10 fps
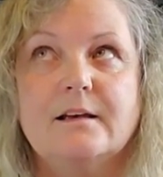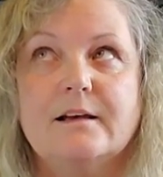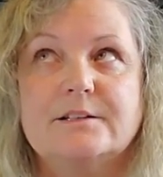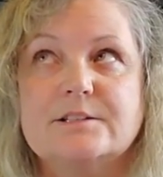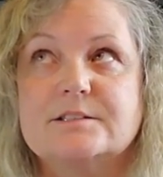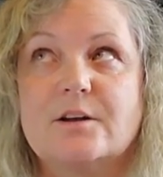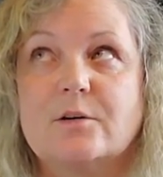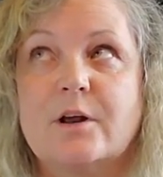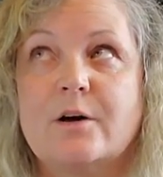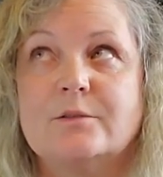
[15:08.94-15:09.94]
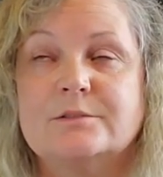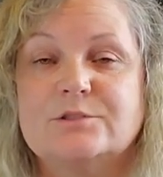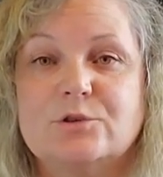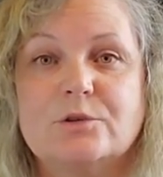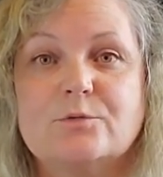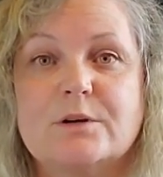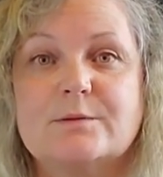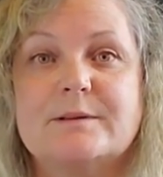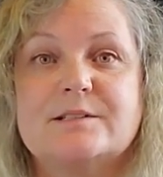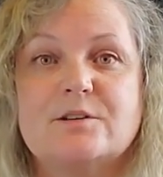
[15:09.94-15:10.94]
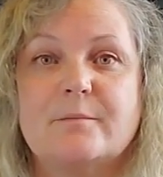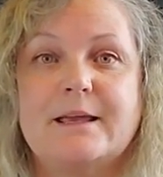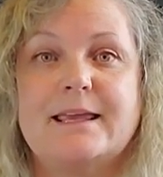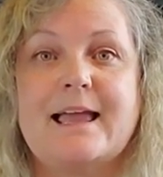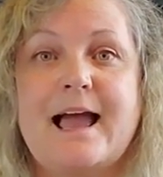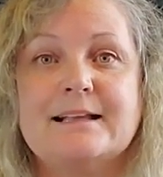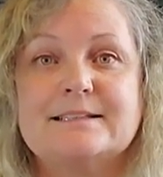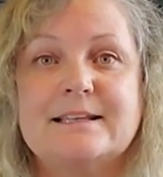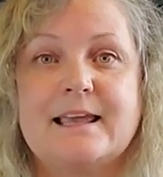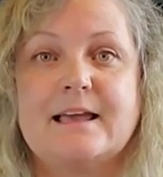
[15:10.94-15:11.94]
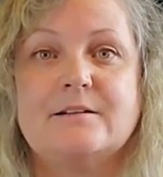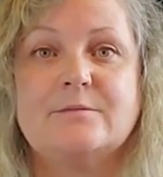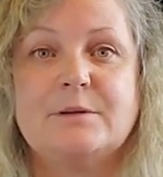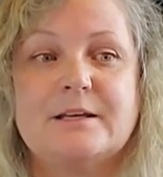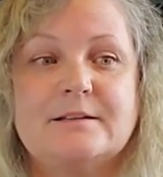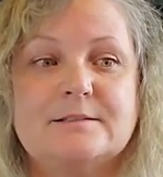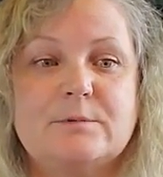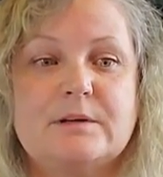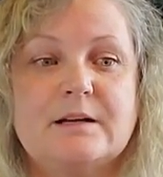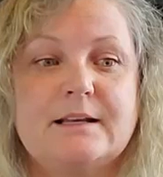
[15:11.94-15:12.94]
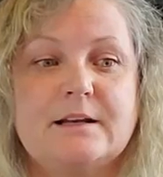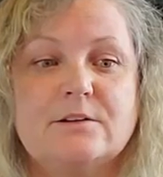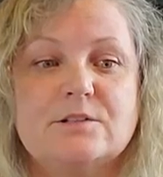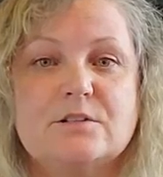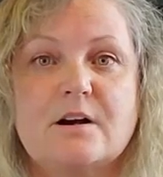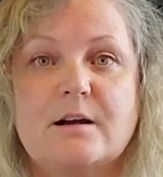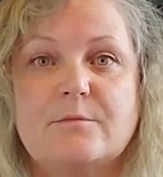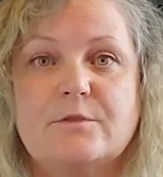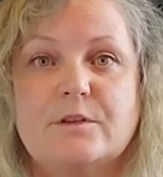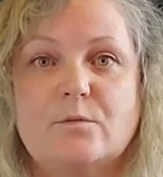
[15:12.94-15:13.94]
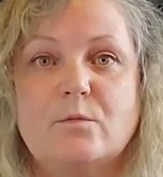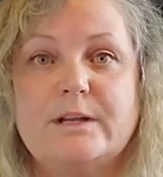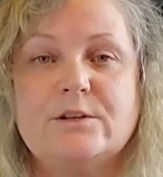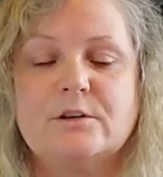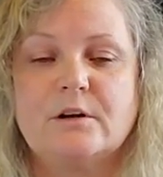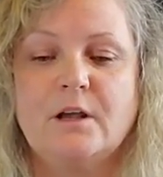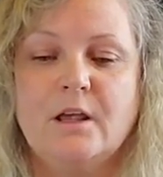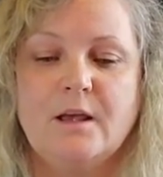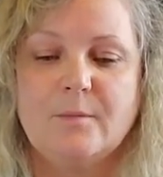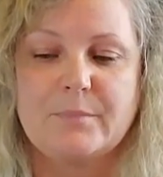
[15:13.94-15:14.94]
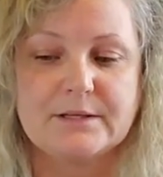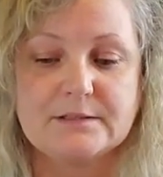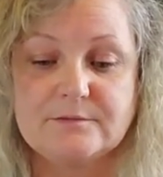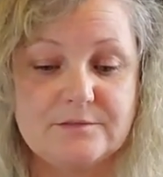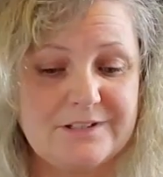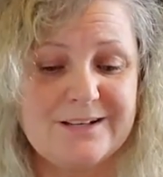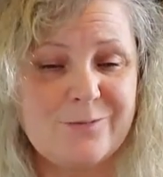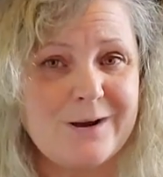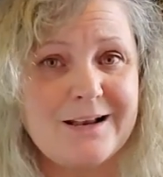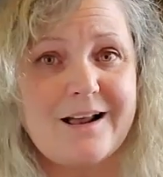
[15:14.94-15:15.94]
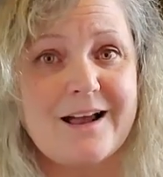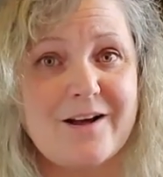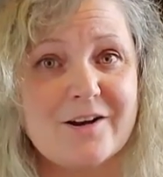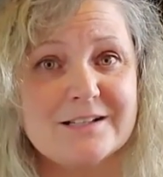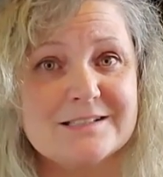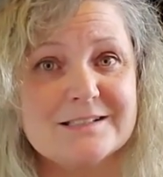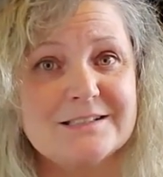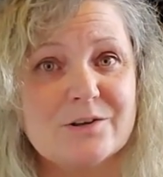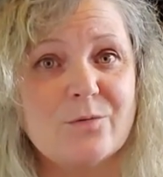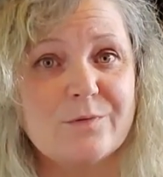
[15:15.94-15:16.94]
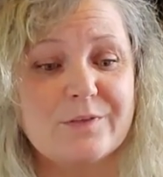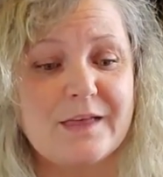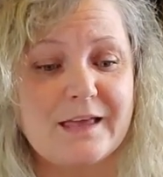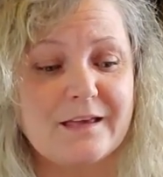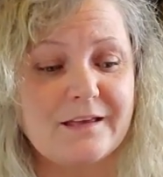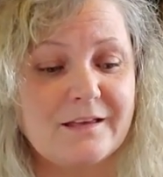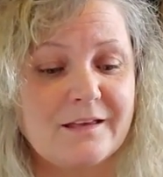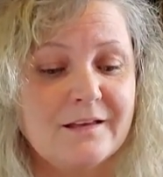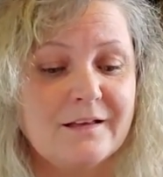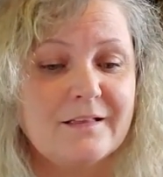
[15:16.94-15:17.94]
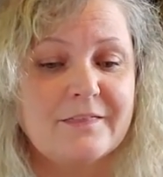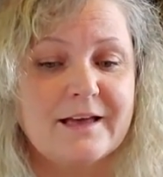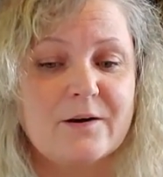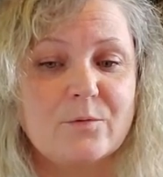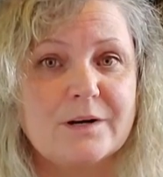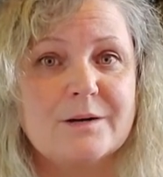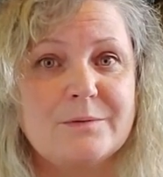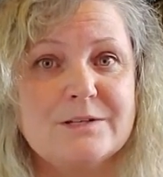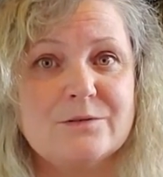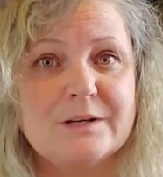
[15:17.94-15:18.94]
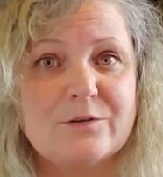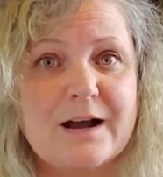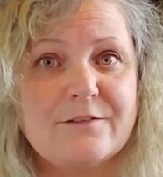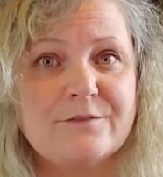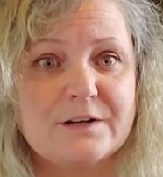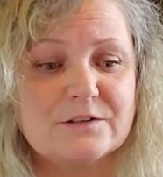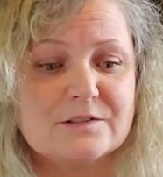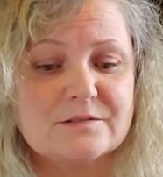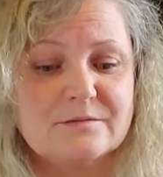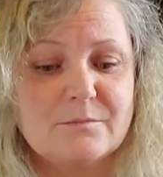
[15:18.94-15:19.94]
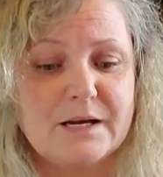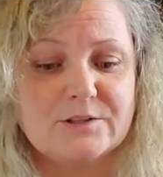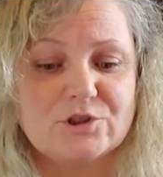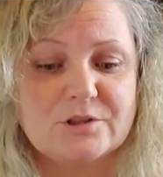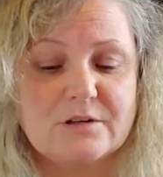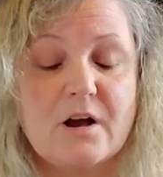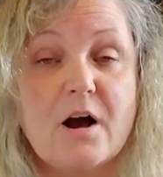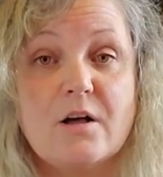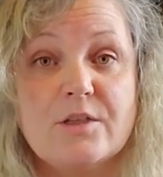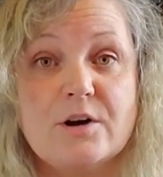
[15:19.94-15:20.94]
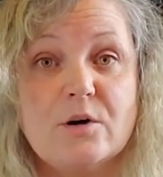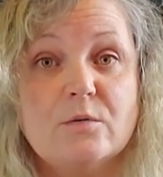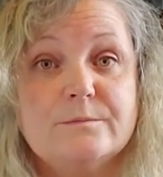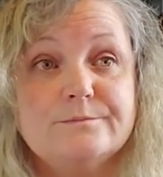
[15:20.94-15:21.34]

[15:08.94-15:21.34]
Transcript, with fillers: I just don't know. George wants me to start making hats again because we got to get our stock up for the winter. But you know what? I honestly don't think that we're going to be doing craft fairs much. Although